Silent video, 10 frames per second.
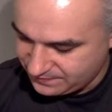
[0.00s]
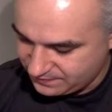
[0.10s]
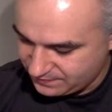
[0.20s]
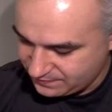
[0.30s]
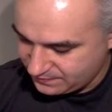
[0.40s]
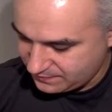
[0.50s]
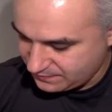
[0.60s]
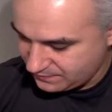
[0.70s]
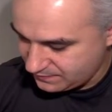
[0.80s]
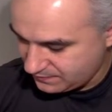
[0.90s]

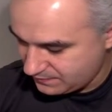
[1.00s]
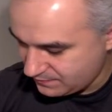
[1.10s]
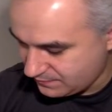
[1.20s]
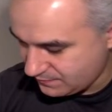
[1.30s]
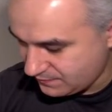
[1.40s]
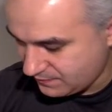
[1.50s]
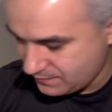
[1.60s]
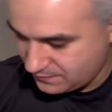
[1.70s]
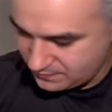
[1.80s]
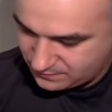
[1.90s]

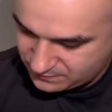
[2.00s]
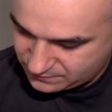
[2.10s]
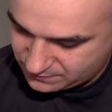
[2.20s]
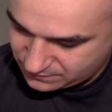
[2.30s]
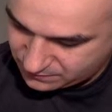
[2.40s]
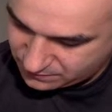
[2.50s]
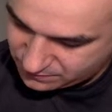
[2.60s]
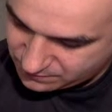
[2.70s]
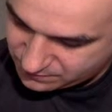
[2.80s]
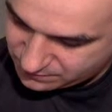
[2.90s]

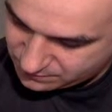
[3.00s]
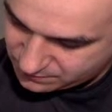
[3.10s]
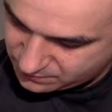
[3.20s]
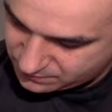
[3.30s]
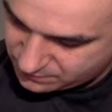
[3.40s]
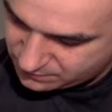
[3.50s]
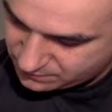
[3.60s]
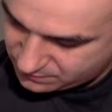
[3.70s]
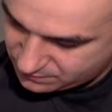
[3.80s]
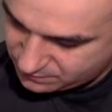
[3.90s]

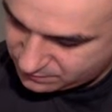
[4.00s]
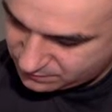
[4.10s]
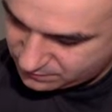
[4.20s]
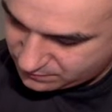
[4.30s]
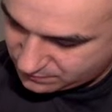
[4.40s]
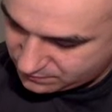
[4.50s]
(silence)